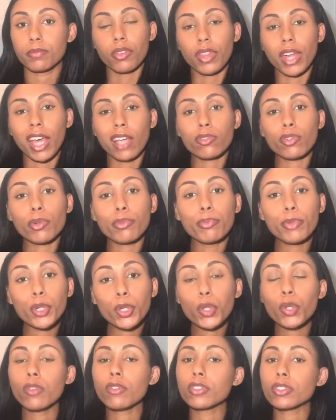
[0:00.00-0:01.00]
They
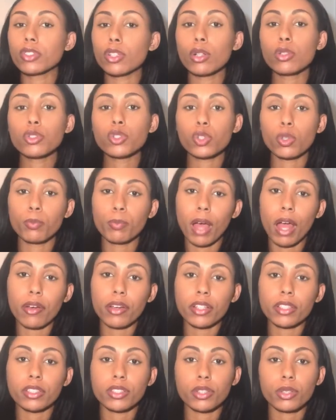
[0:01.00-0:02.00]
remove social
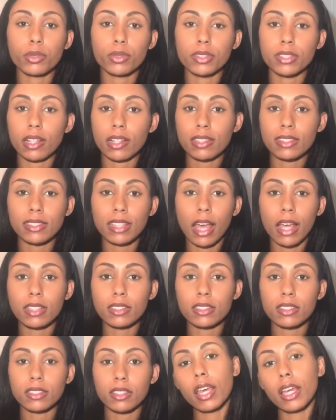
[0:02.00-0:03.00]
barriers to
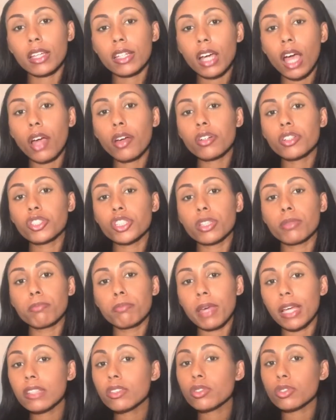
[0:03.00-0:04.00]
success, encouraging
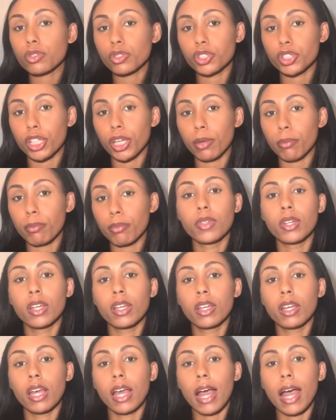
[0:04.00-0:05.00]
mentorship
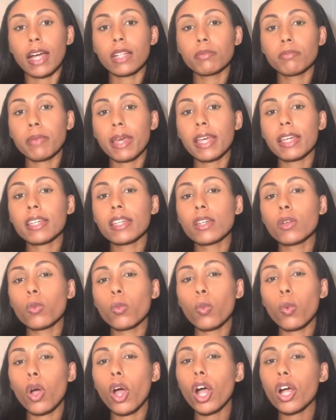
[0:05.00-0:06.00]
and making
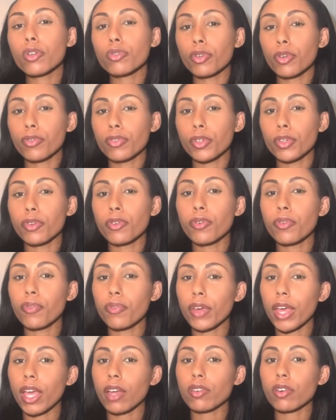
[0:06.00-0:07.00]
work review
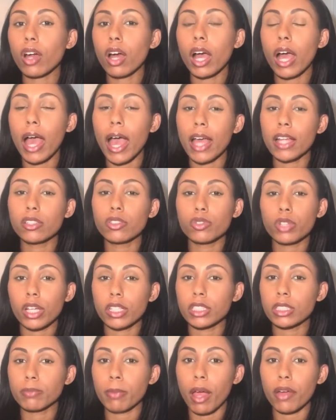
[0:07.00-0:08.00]
fairer and
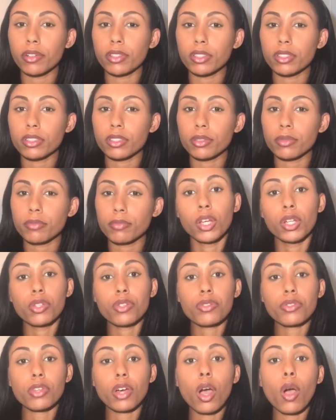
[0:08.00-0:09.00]
transparent.
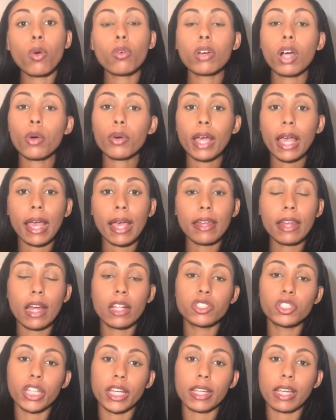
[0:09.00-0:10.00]
So go ahead
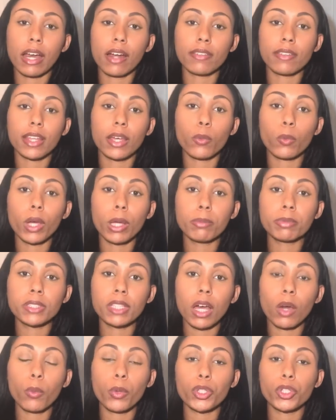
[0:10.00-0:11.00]
and check out their
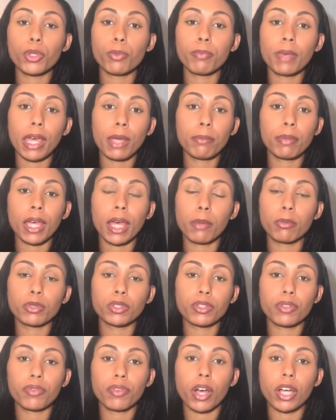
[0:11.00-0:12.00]
website where you may be able
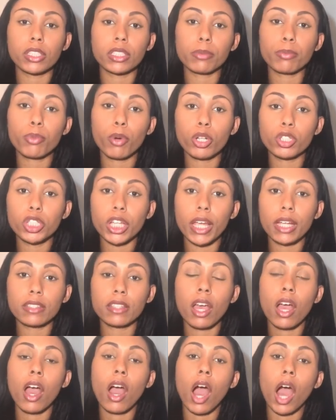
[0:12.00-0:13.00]
to find a project.
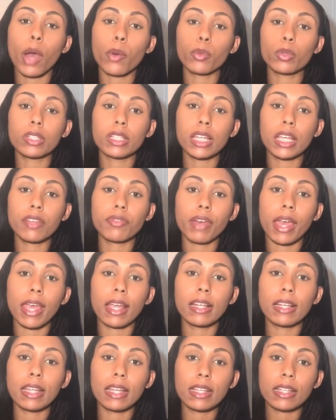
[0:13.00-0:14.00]
I will leave a
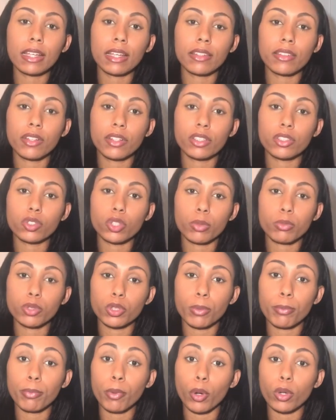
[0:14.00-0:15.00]
link in the
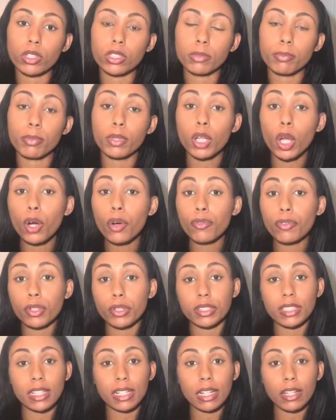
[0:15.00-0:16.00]
description box below for you
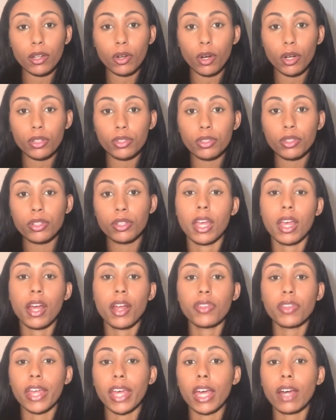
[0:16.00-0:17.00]
to click on.
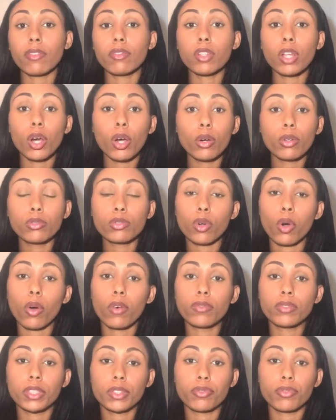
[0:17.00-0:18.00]
They have loads
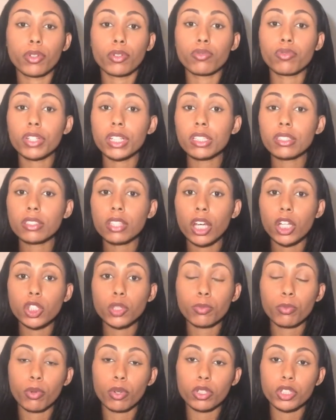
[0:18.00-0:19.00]
of different
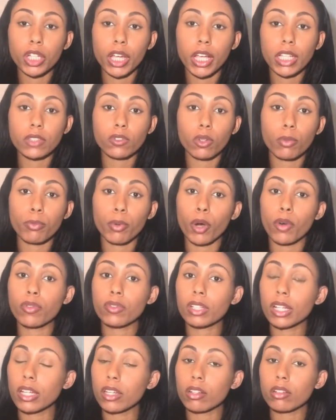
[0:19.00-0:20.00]
research projects for both
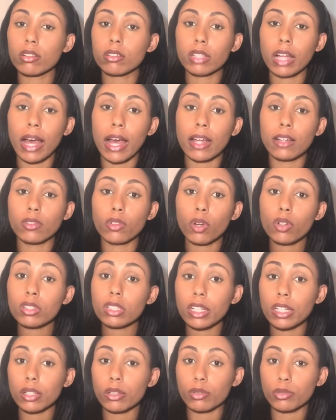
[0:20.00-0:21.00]
clinical and
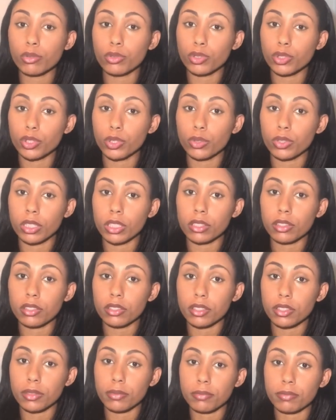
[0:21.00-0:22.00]
non-clinical
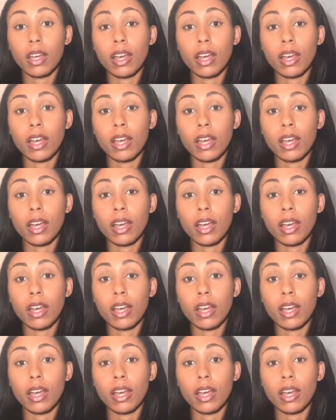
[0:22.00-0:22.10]
students.